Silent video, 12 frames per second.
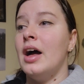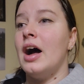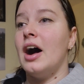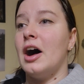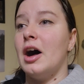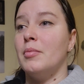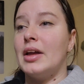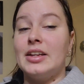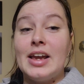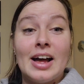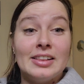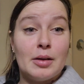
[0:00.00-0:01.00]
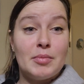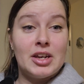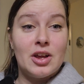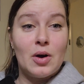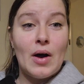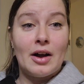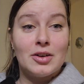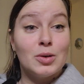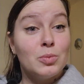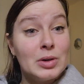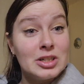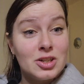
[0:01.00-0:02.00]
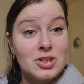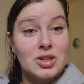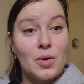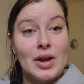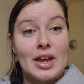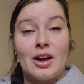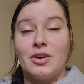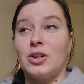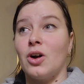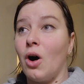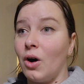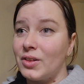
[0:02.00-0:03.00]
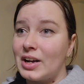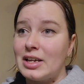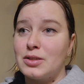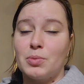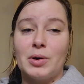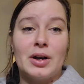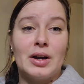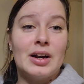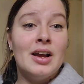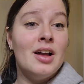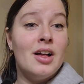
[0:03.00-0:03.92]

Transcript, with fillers: Um, and yeah, let me know how your winter's going, how your holidays were.